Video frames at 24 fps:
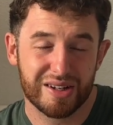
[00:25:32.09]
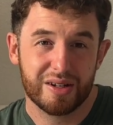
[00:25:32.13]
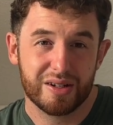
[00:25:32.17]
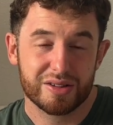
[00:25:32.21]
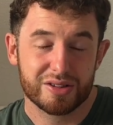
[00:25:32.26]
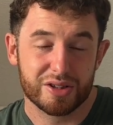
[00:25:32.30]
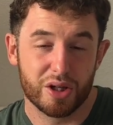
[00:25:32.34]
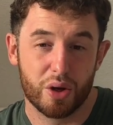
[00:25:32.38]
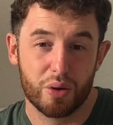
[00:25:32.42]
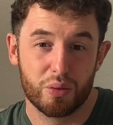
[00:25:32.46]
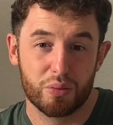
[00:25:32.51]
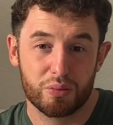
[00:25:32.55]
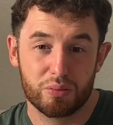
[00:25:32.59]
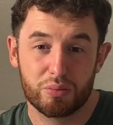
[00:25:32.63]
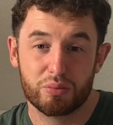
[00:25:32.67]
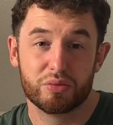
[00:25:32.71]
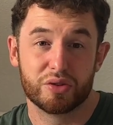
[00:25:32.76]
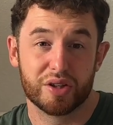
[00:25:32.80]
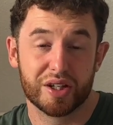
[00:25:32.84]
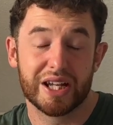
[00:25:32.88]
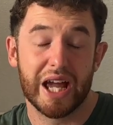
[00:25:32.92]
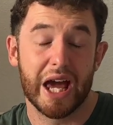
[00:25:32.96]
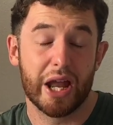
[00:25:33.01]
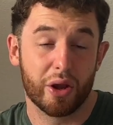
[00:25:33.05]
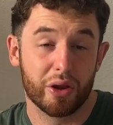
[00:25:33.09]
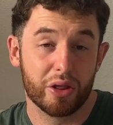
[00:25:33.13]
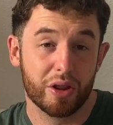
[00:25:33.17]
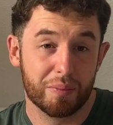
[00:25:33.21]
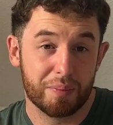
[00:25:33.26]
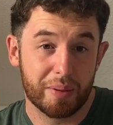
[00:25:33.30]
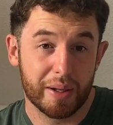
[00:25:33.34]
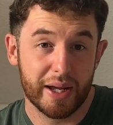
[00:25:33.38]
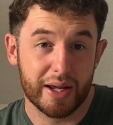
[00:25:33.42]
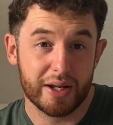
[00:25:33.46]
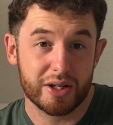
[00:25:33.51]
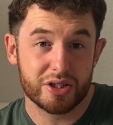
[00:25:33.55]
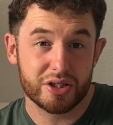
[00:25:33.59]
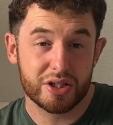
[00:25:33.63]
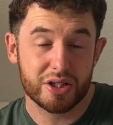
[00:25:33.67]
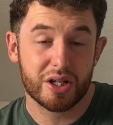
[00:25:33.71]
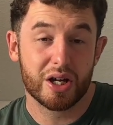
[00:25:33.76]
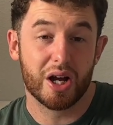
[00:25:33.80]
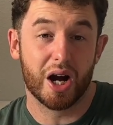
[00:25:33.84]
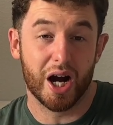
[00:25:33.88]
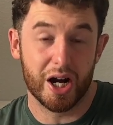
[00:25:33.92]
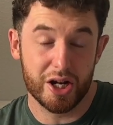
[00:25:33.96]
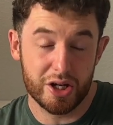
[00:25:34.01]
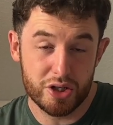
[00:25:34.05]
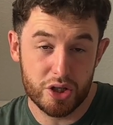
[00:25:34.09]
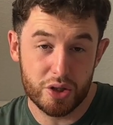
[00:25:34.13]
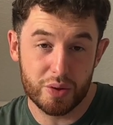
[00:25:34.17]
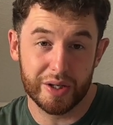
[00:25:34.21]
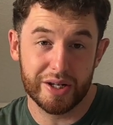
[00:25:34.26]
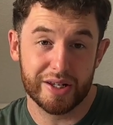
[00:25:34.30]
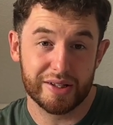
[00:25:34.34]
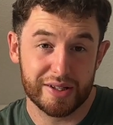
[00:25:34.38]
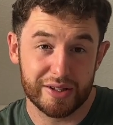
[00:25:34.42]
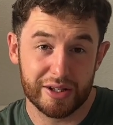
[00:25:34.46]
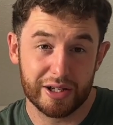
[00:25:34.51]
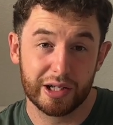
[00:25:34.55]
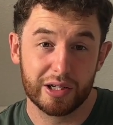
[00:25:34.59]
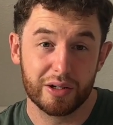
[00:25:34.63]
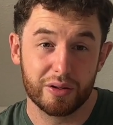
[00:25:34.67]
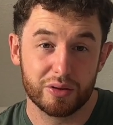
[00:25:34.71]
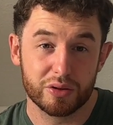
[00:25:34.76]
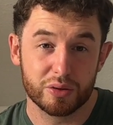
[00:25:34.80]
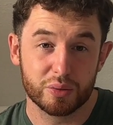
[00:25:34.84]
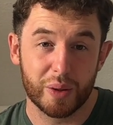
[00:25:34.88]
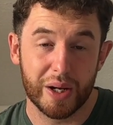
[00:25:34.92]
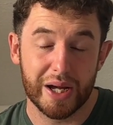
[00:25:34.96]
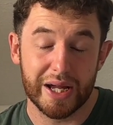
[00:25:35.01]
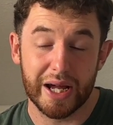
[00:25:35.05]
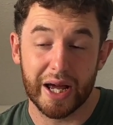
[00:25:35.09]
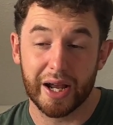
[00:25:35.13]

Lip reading: So to get on the pitch, I knew I needed to lose weight.